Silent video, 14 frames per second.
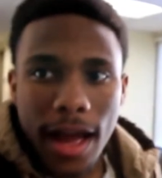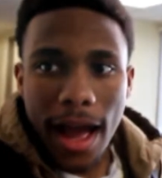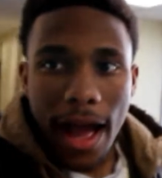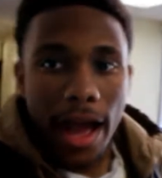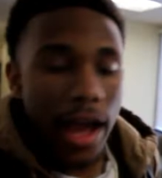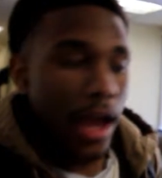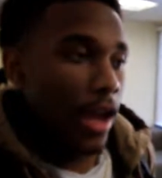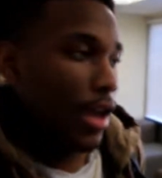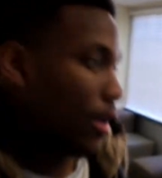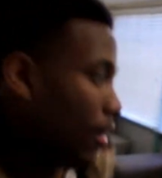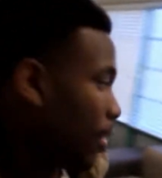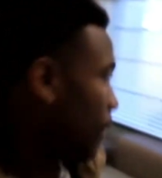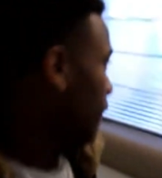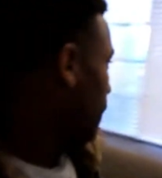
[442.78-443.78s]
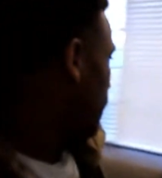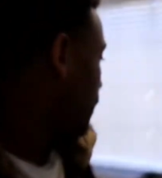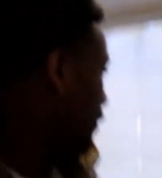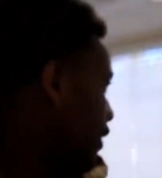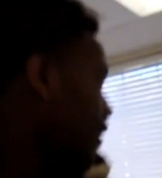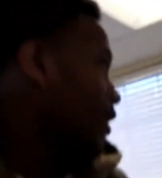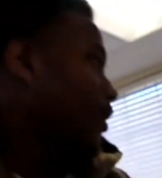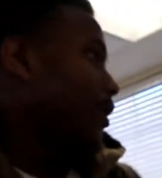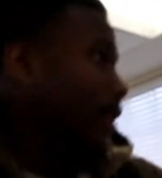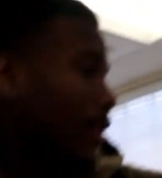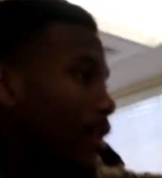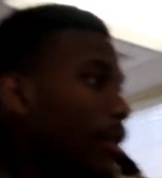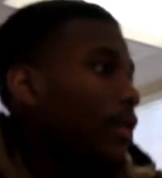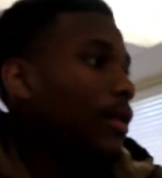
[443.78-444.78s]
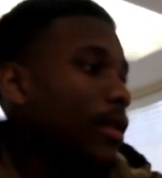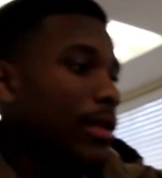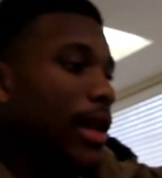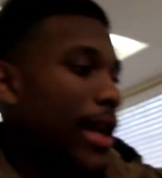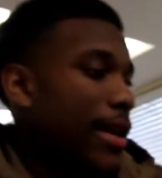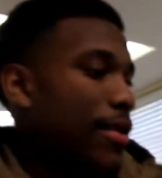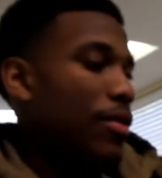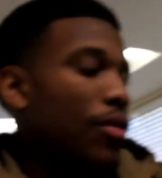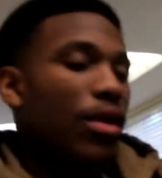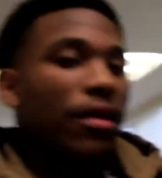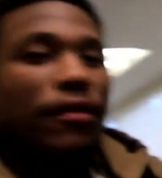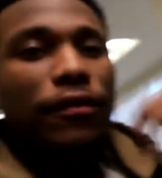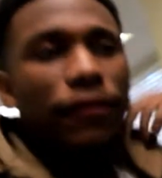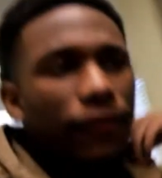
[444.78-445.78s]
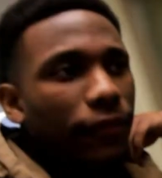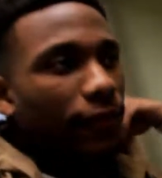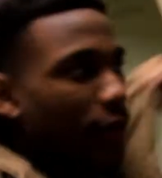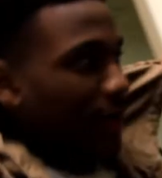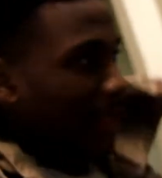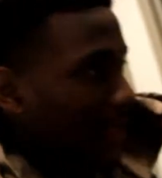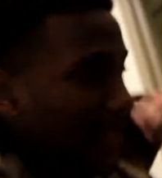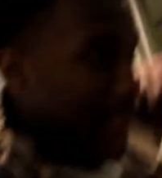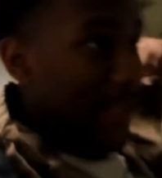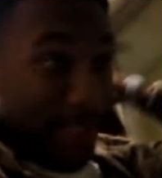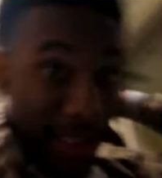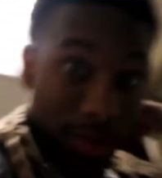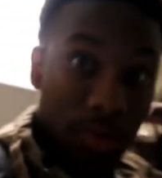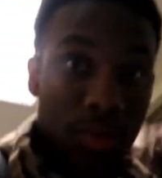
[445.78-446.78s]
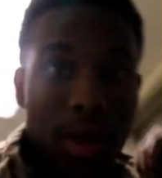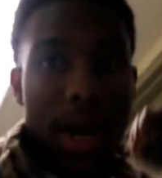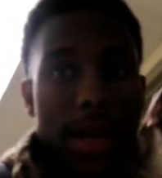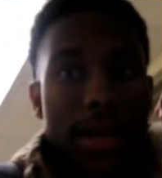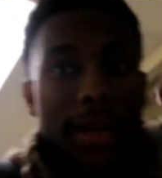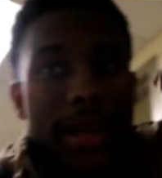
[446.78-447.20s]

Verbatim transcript: I uh, it's like 1:46 right